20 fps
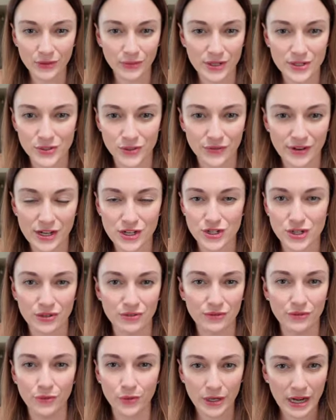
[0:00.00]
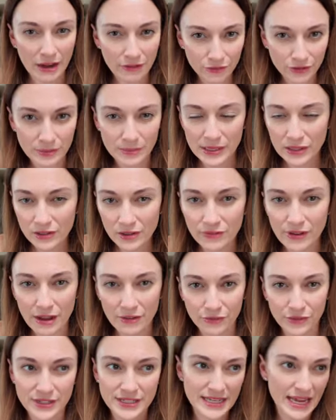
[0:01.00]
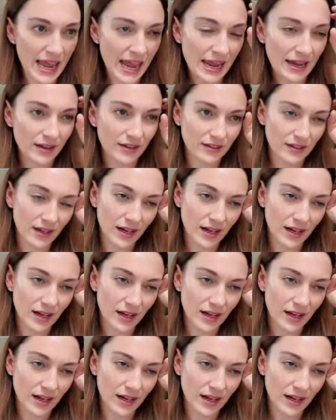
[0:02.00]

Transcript: reservation for every meal of every day.